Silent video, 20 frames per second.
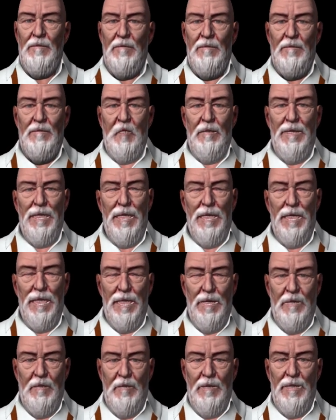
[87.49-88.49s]
Color
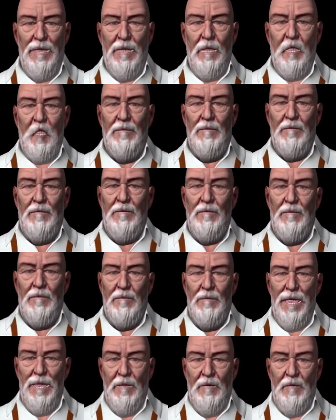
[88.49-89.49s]
options black,
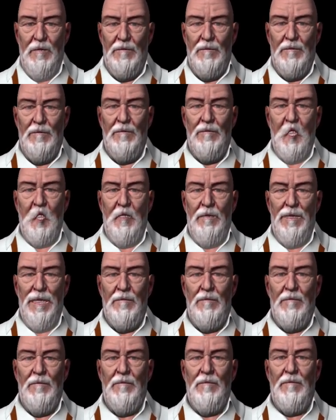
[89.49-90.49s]
blue,
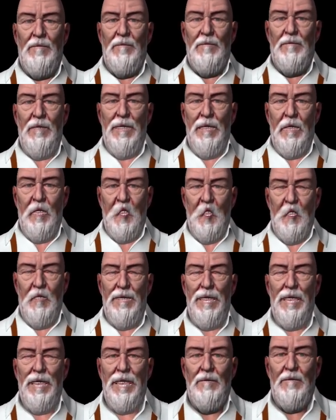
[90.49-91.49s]
silver.
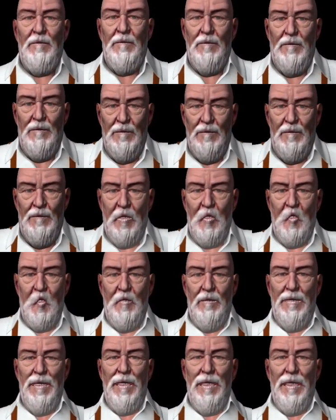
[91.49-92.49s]
Unlocked yes.
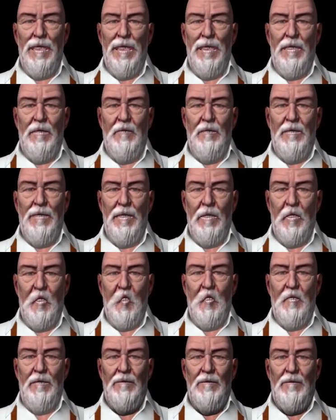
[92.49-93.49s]
Warranty one year
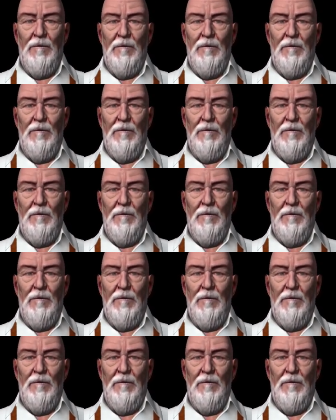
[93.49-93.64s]
limited.